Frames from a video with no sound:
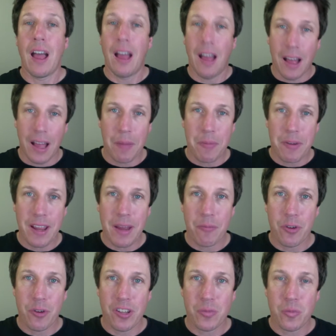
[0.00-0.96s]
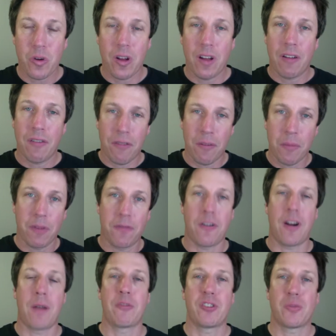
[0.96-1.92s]
I'm Dan Brisebois from the
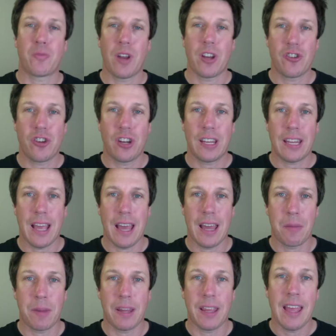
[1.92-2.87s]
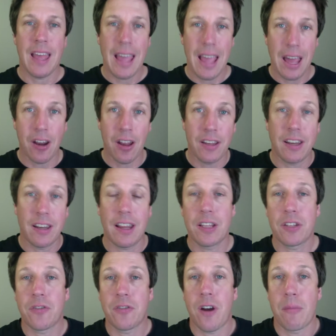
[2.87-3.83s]
Farmer Spreadsheet Academy, and on
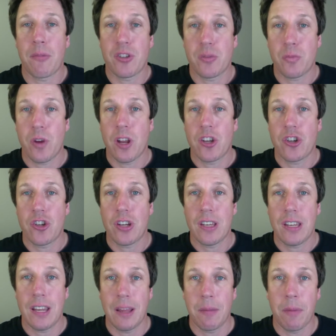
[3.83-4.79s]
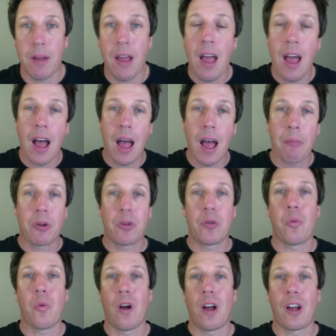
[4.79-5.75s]
today's Farmer Spreadsheet tip, I'm going
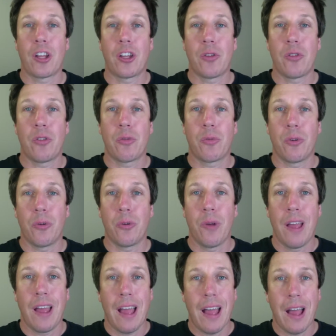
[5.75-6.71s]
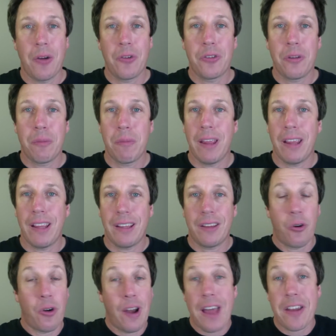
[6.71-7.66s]
to walk you through how
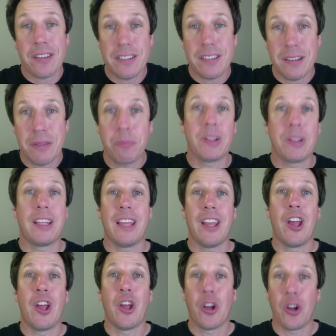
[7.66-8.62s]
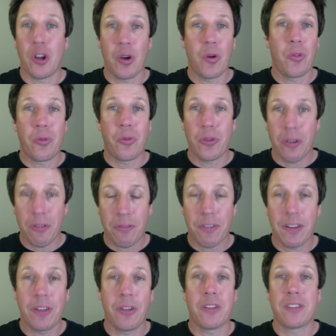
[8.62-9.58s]
to simply go through your
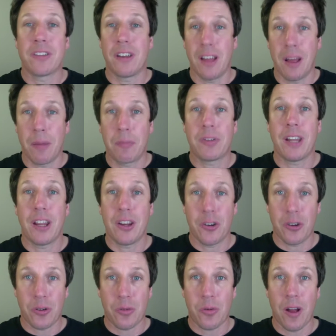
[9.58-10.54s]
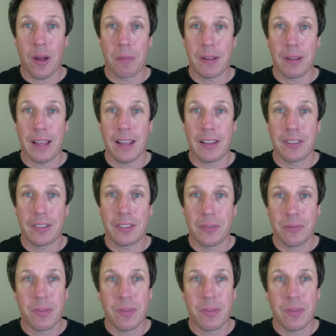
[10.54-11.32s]
fields and update your crop plans.